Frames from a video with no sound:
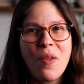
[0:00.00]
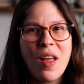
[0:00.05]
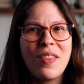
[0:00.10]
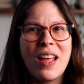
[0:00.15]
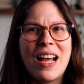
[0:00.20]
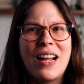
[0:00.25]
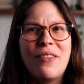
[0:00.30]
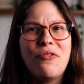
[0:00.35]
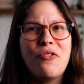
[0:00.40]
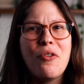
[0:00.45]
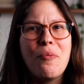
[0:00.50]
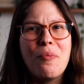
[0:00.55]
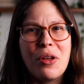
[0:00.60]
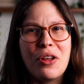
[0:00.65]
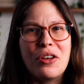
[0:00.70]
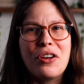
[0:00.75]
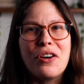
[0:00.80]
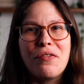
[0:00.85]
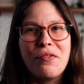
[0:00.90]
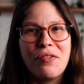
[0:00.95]
that
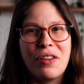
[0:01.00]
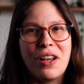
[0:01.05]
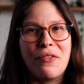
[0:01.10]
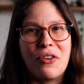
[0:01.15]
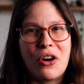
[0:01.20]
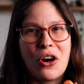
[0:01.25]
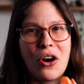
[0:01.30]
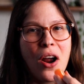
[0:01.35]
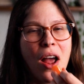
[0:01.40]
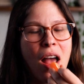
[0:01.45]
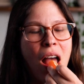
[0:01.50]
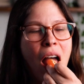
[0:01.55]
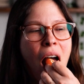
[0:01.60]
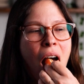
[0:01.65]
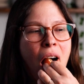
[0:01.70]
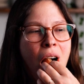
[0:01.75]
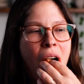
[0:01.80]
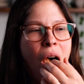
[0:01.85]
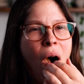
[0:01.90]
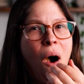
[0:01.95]
familiar flavor.
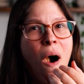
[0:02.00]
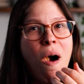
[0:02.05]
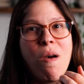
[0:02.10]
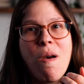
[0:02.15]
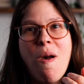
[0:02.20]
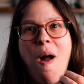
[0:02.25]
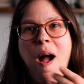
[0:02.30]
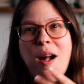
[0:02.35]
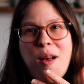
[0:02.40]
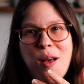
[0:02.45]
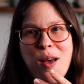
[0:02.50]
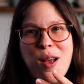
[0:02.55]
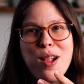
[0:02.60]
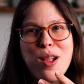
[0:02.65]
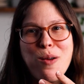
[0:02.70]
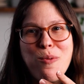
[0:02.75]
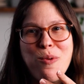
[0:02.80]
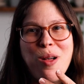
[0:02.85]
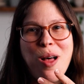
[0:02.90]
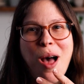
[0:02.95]
I like
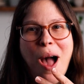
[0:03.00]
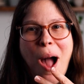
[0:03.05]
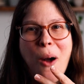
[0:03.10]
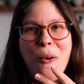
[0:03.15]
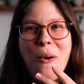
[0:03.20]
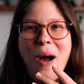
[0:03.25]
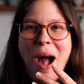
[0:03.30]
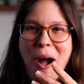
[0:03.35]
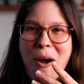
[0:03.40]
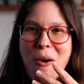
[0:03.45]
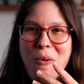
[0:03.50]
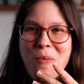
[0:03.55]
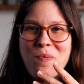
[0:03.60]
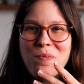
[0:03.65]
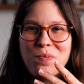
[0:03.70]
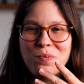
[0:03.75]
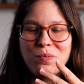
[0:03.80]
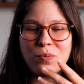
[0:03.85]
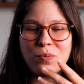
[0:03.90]
them a lot, wow.